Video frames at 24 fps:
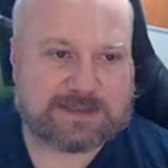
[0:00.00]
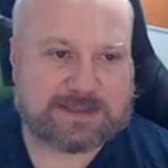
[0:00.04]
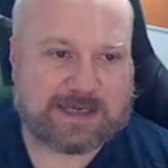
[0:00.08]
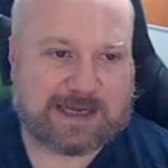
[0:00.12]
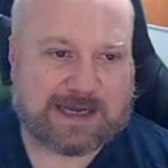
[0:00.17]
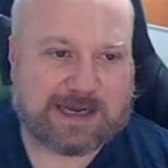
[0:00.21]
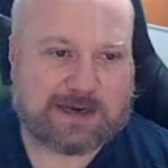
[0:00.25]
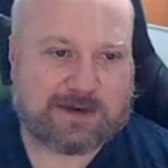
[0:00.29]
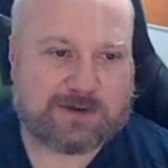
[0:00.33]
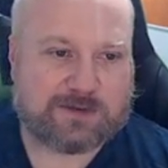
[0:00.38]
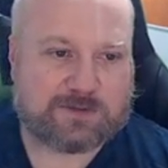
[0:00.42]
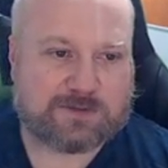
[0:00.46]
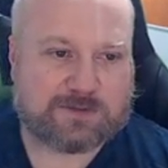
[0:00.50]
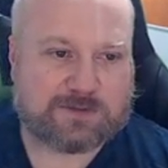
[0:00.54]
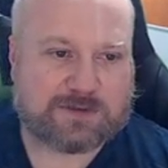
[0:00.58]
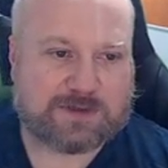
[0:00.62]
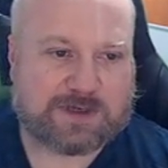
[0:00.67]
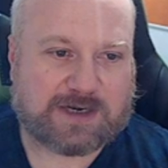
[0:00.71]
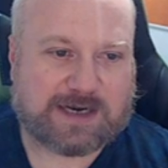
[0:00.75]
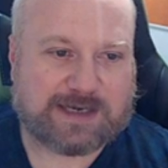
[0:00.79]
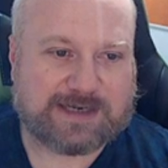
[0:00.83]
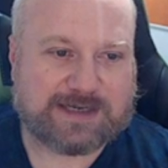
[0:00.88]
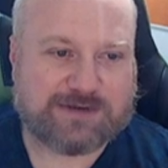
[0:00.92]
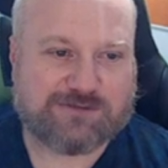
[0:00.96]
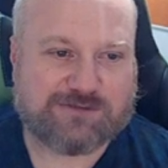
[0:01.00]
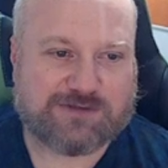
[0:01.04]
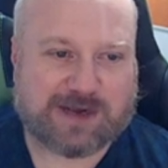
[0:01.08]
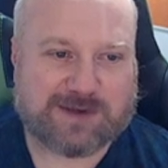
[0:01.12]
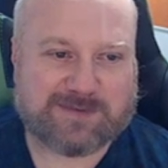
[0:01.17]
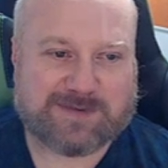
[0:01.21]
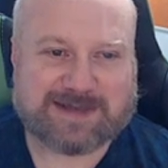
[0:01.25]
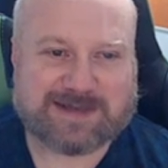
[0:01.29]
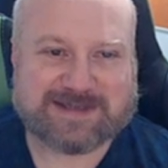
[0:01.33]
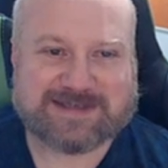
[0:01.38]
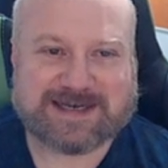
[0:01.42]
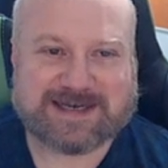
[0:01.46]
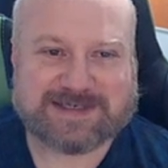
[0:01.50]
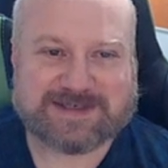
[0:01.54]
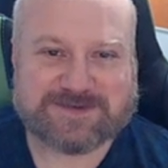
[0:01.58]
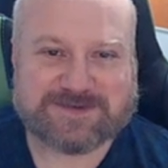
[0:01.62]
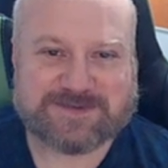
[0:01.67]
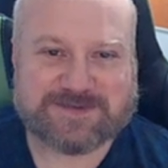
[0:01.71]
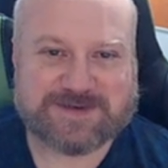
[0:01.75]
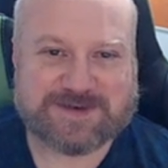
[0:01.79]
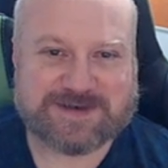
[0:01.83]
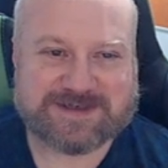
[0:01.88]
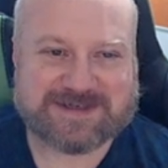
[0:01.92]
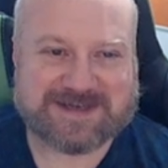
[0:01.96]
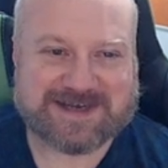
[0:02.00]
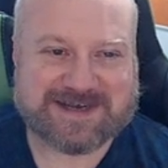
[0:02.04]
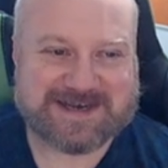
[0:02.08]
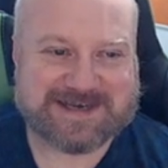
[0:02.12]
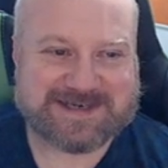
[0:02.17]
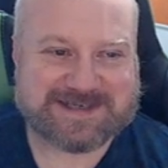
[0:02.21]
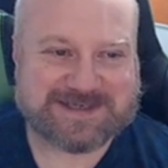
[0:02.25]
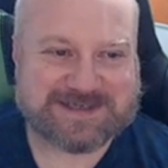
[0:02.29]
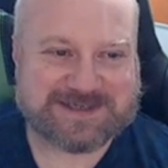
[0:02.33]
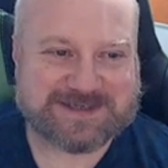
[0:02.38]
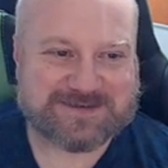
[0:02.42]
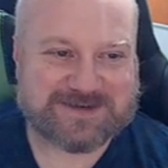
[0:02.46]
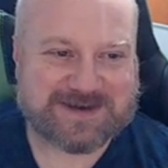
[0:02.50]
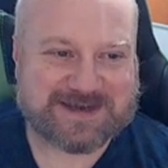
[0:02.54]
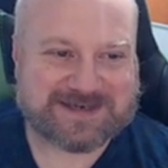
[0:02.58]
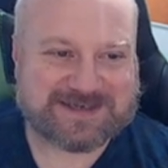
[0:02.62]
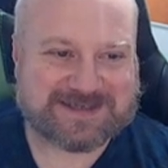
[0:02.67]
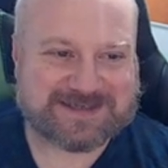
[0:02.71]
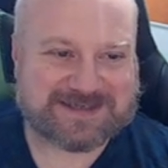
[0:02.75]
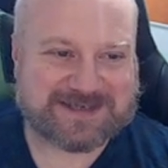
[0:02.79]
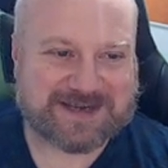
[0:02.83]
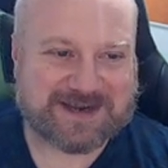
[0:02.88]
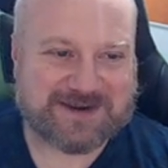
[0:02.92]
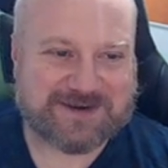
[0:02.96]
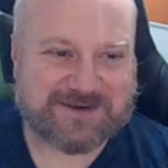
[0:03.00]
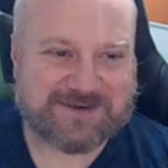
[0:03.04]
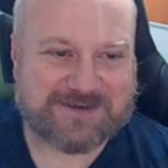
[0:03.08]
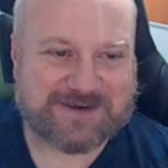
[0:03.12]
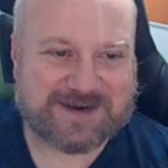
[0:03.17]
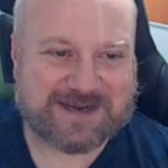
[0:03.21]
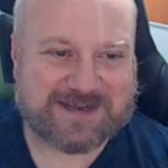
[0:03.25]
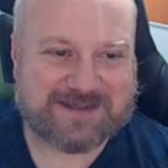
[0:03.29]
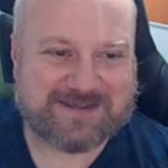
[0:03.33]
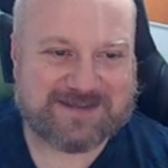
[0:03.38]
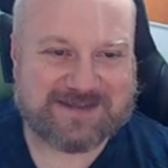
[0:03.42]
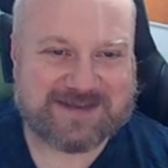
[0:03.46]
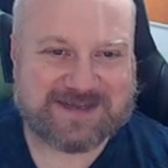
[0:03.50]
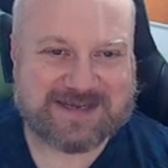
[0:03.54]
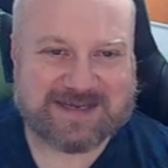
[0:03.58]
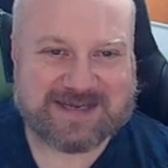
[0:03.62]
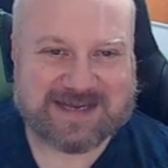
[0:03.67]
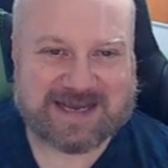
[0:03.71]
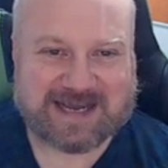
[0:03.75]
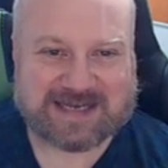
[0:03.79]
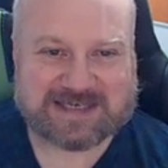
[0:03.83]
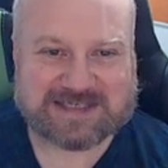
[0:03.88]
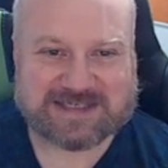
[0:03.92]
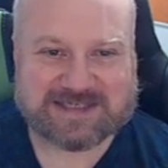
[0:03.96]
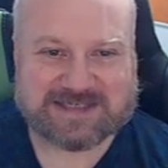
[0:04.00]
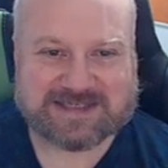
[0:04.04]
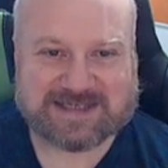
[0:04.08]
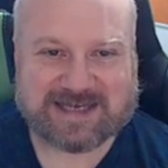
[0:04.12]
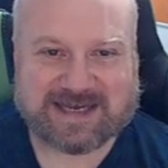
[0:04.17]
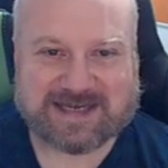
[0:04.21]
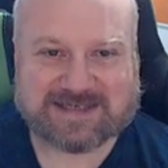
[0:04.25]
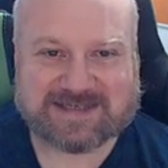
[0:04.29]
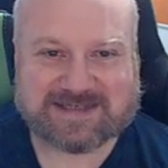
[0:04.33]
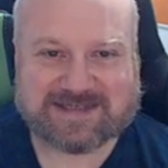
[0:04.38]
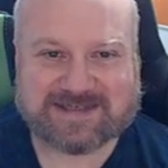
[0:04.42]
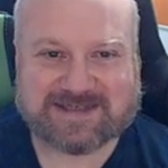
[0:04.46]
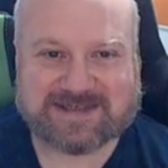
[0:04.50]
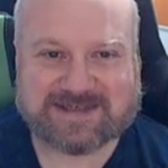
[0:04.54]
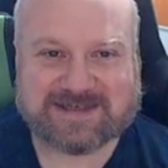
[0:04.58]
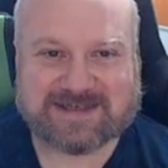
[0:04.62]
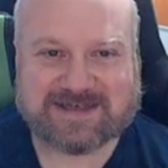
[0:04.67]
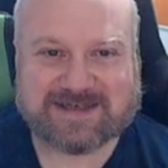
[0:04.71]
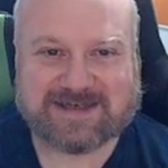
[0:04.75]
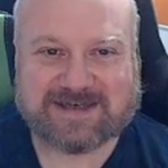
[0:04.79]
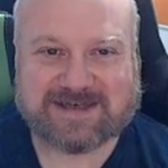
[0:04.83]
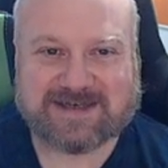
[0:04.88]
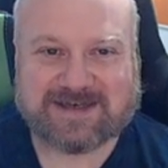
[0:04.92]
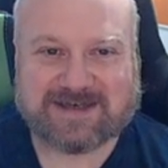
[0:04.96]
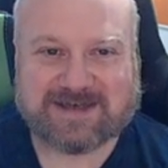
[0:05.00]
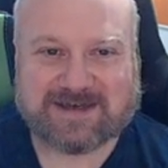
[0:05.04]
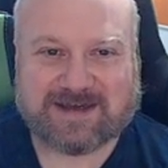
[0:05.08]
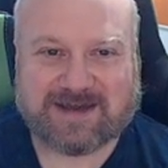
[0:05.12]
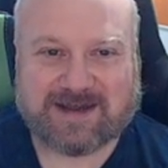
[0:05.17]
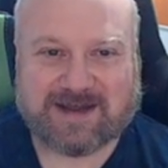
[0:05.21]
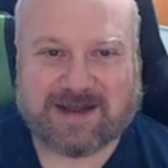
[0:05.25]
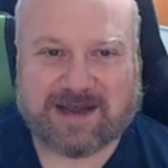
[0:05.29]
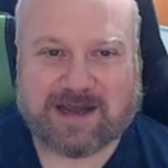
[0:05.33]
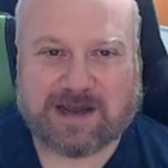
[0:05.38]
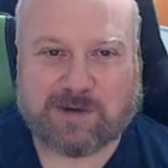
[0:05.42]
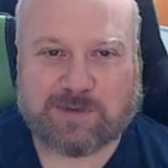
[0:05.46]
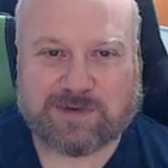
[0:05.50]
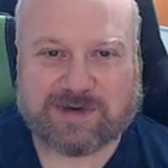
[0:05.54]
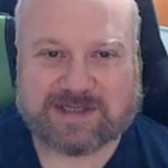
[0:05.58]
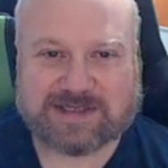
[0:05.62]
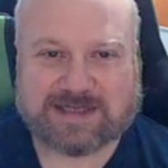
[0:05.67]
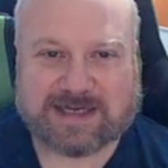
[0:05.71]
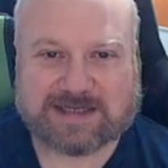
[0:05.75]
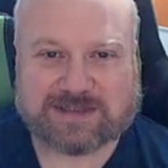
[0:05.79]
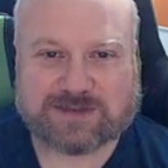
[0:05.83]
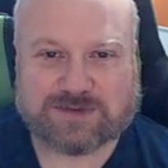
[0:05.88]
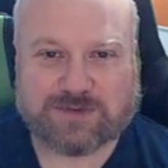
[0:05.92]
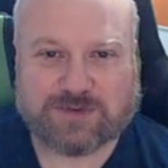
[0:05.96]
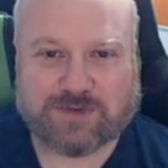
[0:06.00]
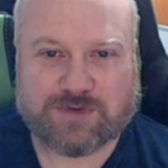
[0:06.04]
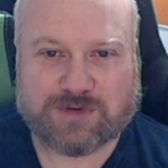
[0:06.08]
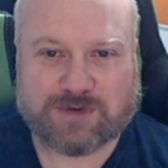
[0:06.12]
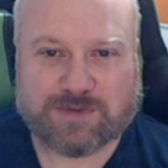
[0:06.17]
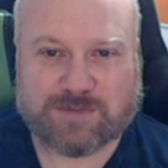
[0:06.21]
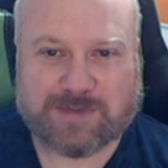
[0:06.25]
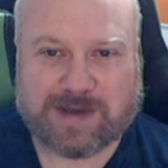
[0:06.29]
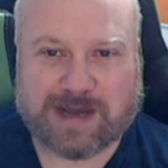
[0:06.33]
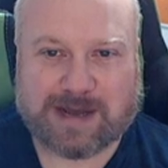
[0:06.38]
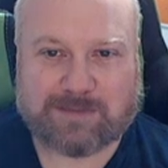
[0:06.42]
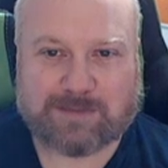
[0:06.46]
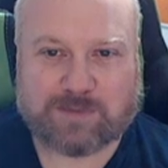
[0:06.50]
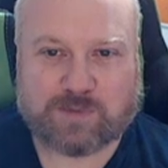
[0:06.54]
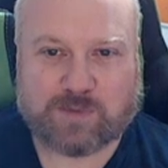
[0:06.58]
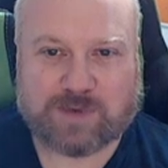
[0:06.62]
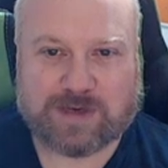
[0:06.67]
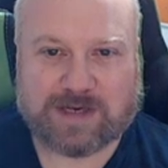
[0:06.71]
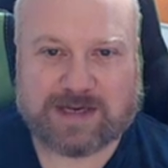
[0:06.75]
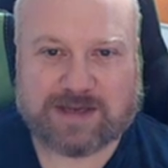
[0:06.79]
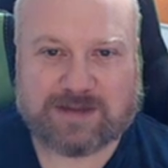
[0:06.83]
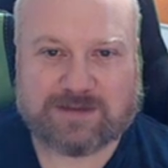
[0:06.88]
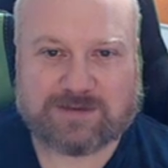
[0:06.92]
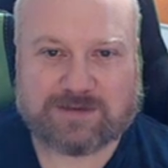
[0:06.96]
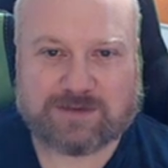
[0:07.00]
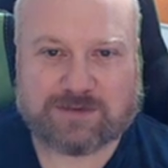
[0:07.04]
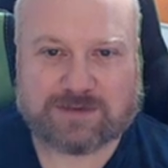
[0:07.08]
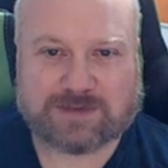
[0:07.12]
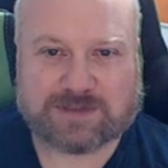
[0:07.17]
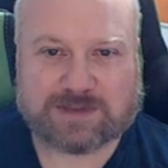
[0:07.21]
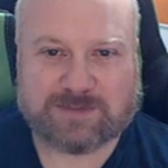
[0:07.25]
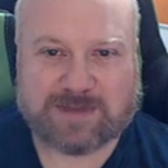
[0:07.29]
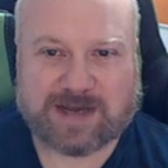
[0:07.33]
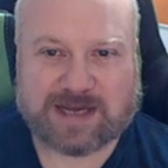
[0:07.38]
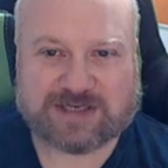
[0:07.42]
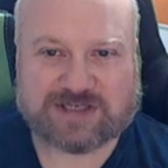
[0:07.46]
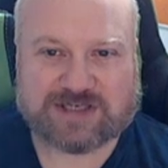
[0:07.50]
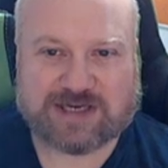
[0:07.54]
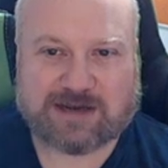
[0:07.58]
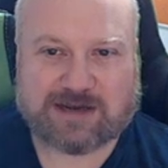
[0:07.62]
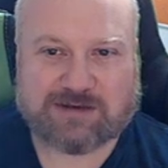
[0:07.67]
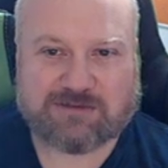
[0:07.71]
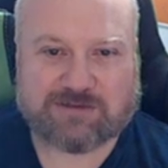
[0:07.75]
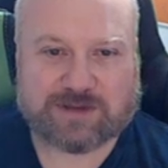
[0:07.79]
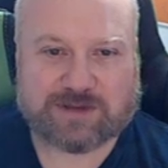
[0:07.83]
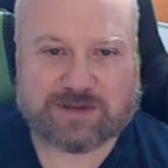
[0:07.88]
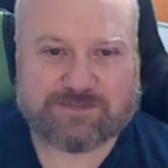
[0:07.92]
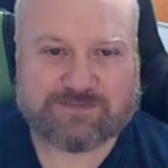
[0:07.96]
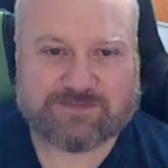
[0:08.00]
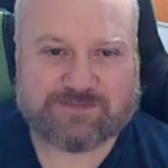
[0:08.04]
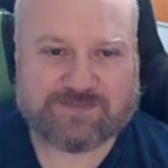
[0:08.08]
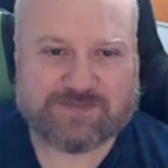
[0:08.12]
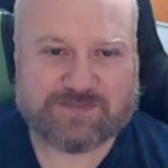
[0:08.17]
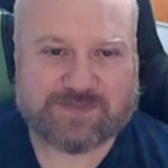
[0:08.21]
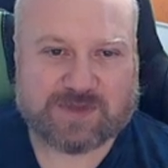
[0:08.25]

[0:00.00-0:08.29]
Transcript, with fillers: Now, I did write my tests first, I hasten to add. So in the hashing tests, I want to test unordered map with custom hashing algorithm.